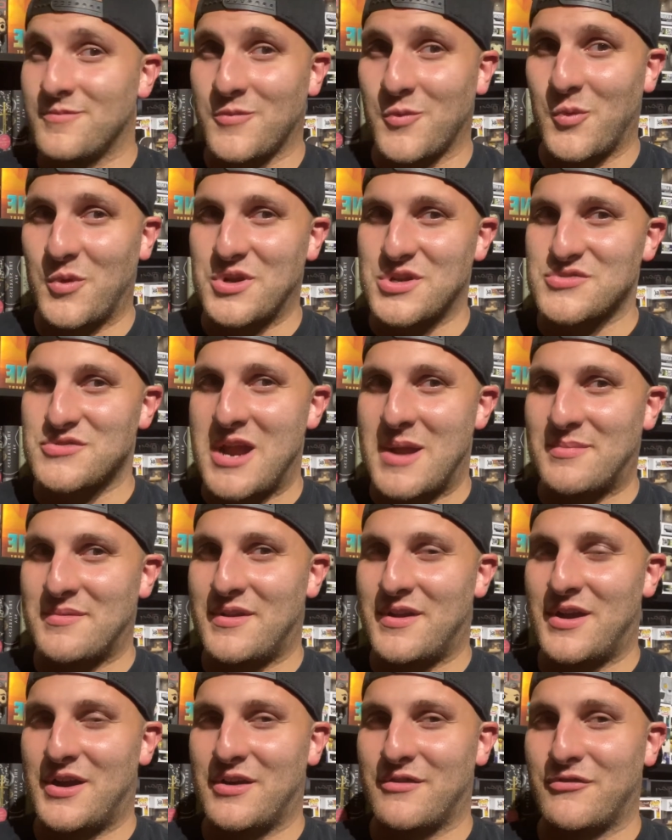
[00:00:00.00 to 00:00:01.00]
We just wrapped
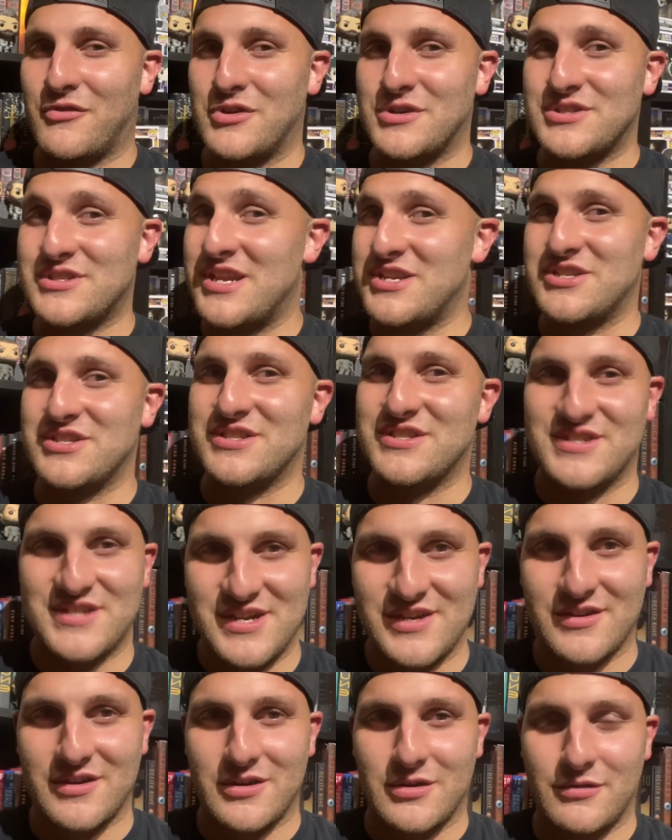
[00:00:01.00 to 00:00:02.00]
on our first session
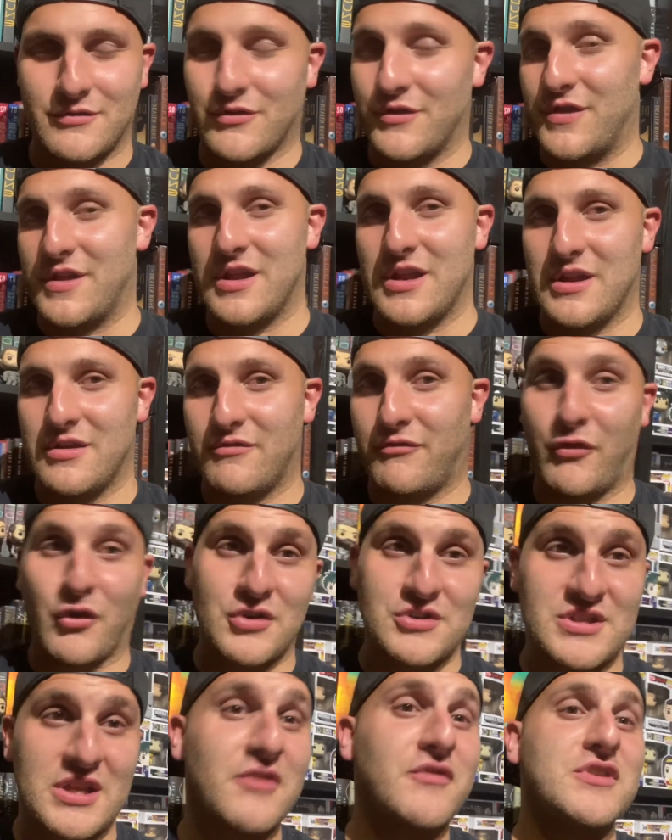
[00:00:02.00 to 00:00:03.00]
0 for the
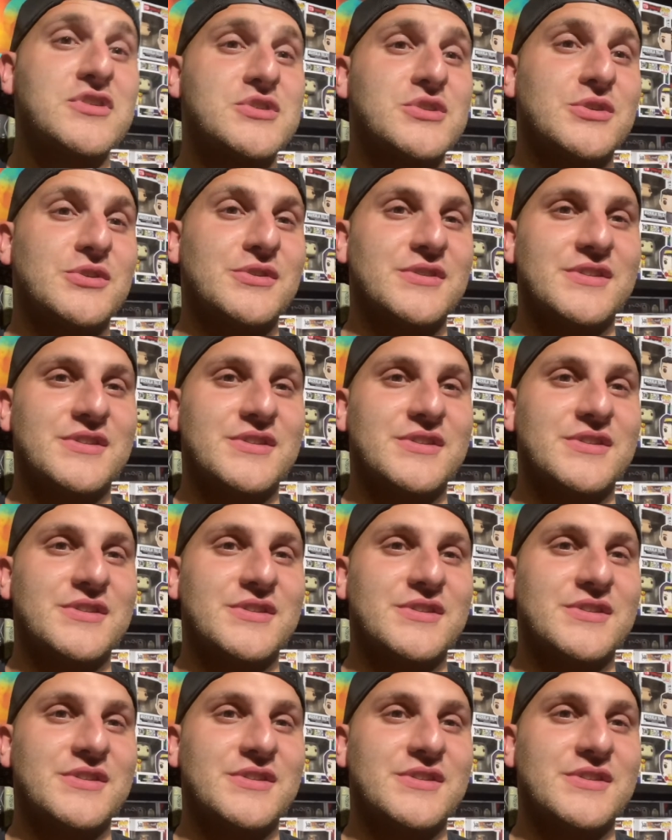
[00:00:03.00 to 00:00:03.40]
first official